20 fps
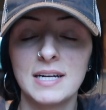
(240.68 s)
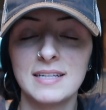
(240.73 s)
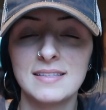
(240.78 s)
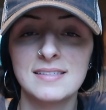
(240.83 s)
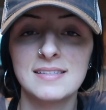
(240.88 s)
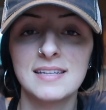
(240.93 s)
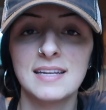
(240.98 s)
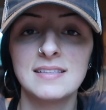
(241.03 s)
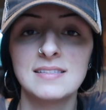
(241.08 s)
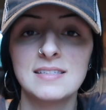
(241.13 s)
dead
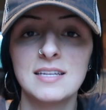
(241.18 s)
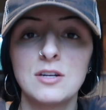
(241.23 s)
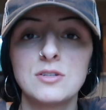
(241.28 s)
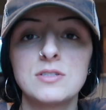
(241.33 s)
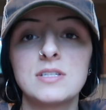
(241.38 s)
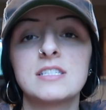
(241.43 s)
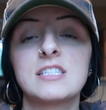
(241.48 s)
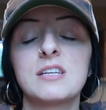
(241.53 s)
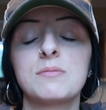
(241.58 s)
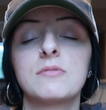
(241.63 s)
skin
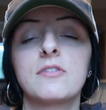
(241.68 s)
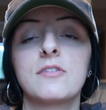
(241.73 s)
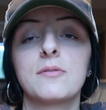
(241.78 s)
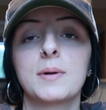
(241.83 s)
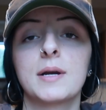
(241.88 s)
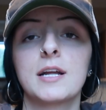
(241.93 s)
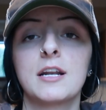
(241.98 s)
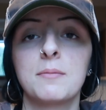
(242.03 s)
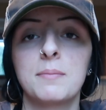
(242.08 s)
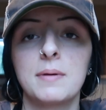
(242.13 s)
cells and some of them
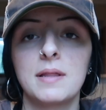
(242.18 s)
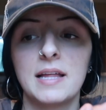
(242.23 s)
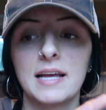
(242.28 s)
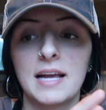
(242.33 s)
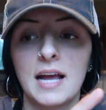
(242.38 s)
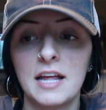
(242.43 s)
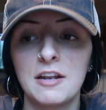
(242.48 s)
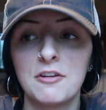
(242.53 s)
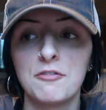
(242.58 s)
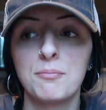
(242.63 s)
are gonna be
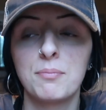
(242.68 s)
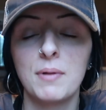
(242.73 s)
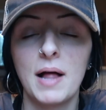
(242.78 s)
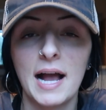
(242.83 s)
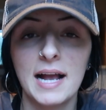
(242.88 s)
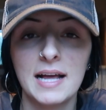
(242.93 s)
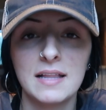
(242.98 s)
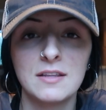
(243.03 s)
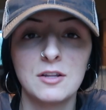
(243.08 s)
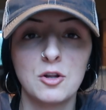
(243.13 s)
like kind of
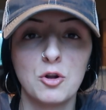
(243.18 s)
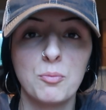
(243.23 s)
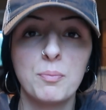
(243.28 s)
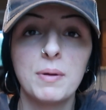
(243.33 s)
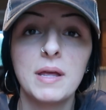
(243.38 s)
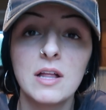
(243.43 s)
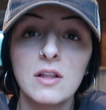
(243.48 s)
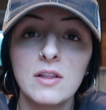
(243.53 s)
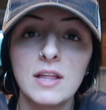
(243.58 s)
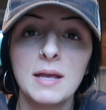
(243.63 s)
black and little
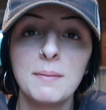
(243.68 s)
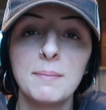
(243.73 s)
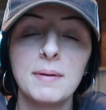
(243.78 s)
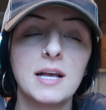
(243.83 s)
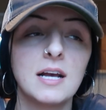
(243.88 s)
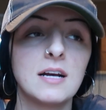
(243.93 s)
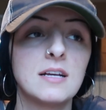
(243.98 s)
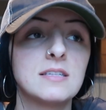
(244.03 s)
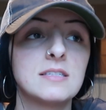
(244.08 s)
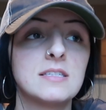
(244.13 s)
pilly
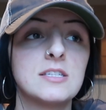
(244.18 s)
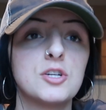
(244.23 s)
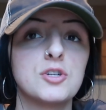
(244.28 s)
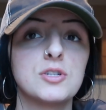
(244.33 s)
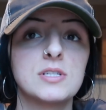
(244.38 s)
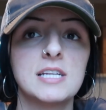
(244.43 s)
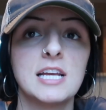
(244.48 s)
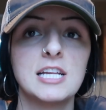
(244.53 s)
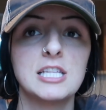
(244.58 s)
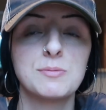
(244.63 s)
because your
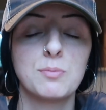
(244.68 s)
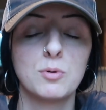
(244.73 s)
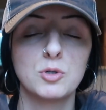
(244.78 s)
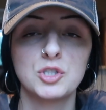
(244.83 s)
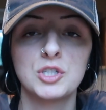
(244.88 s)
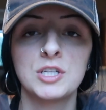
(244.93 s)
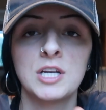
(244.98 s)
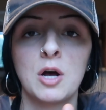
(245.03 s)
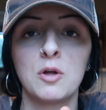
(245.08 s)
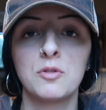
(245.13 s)
skin's
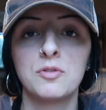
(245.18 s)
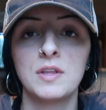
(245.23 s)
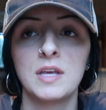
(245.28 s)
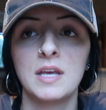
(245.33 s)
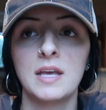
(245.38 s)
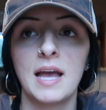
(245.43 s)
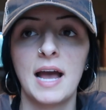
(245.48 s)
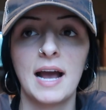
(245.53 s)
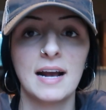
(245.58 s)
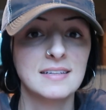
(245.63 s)
pushing out
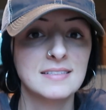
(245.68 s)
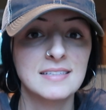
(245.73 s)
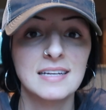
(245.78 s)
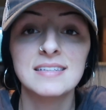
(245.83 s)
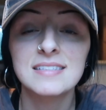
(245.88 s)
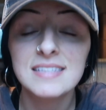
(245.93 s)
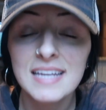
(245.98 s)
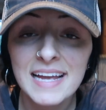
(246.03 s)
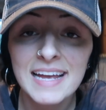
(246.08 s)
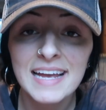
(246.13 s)
the
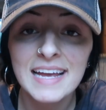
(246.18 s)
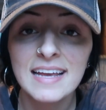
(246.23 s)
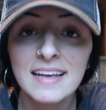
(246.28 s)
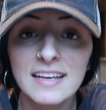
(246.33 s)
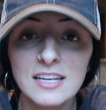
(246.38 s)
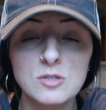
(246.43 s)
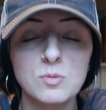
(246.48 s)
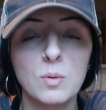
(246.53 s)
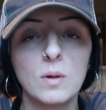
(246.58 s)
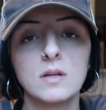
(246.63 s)
excess ink
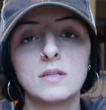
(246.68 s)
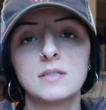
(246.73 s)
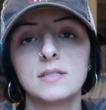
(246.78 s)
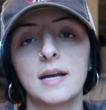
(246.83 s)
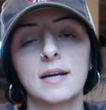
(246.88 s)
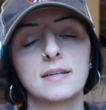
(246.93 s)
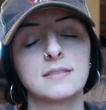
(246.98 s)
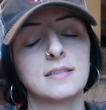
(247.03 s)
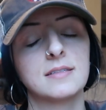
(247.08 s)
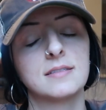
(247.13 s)
as well as the
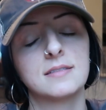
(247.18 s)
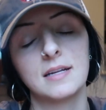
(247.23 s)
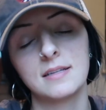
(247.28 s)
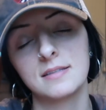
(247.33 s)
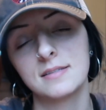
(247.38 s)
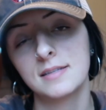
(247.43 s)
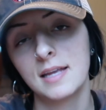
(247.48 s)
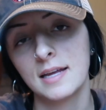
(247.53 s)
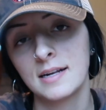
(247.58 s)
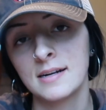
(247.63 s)
excess
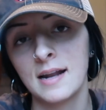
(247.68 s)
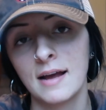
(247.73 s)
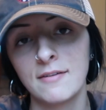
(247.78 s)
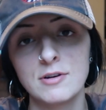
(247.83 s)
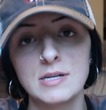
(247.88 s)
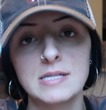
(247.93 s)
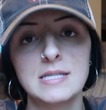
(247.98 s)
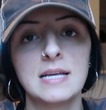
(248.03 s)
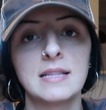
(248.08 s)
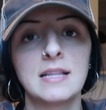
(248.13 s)
dead skin and
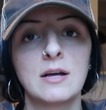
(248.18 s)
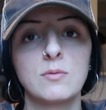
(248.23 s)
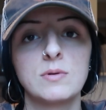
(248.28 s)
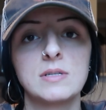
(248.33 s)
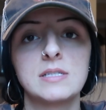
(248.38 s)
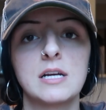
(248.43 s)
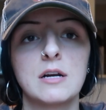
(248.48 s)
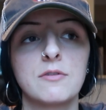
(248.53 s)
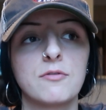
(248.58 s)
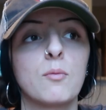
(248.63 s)
everything that
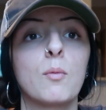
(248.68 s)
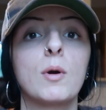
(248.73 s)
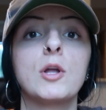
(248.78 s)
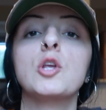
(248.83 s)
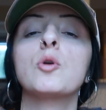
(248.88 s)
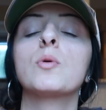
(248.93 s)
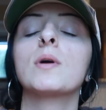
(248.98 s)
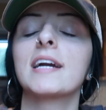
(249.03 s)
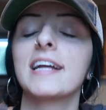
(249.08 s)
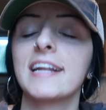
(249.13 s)
was there from
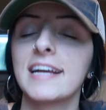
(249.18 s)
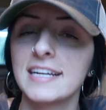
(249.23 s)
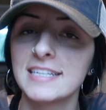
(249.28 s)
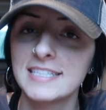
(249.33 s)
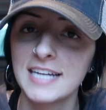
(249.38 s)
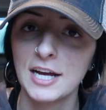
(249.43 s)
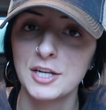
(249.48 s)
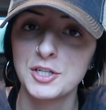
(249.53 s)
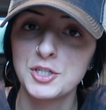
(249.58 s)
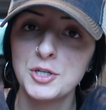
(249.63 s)
when you were getting a
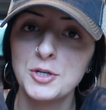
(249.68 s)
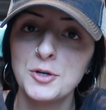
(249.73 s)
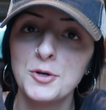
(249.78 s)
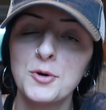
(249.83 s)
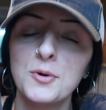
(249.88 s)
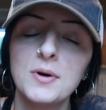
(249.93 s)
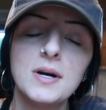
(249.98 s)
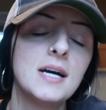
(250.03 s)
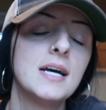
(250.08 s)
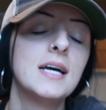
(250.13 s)
tattoo.